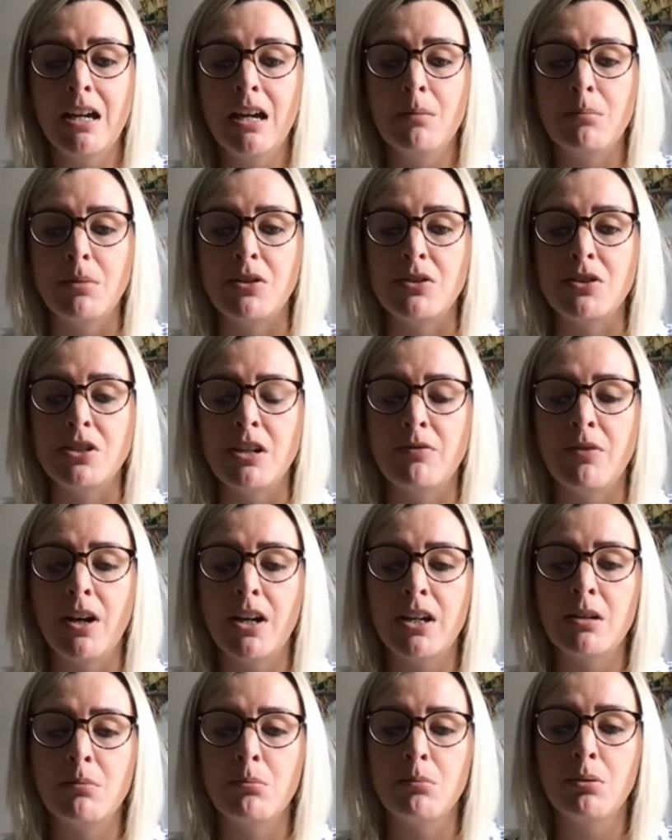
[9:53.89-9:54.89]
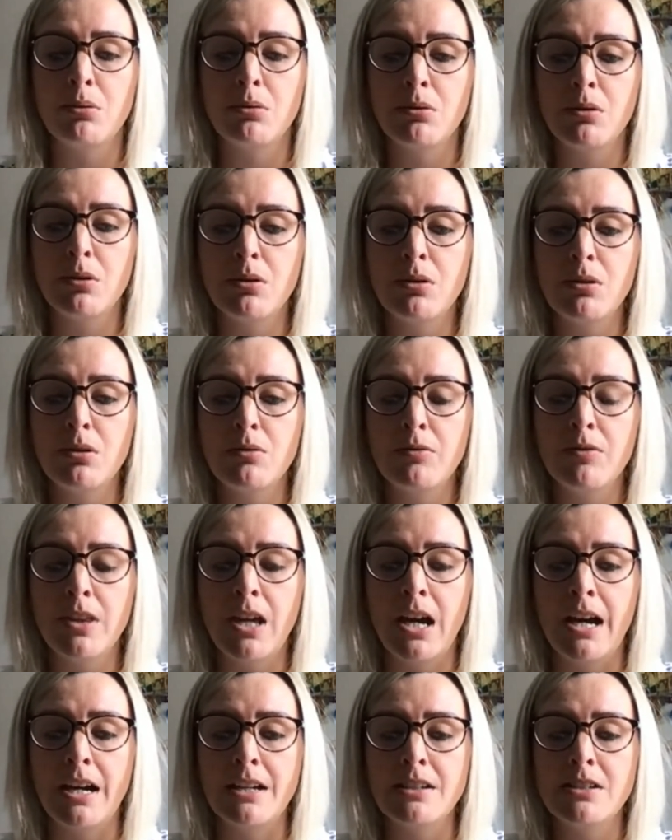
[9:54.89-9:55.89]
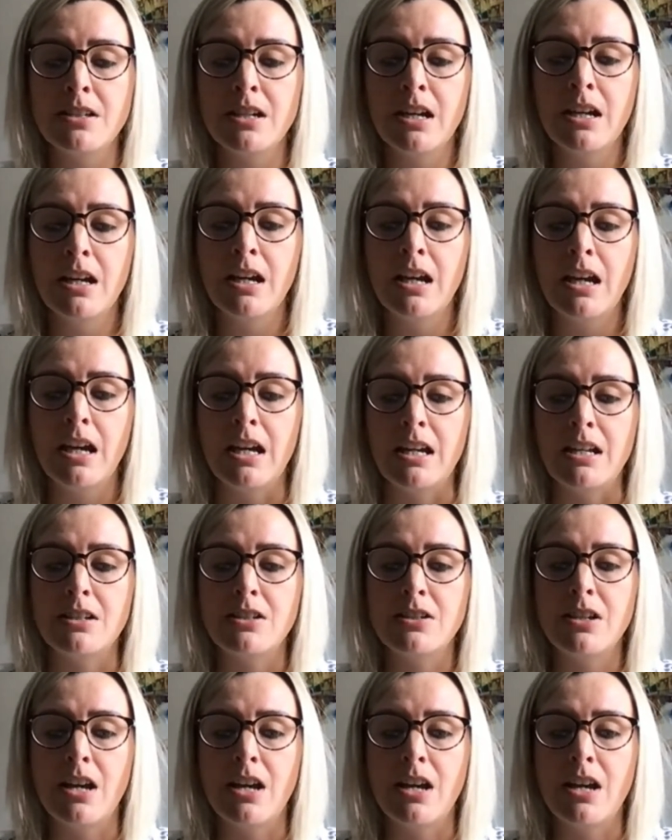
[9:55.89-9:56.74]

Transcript: Because if I can prove that it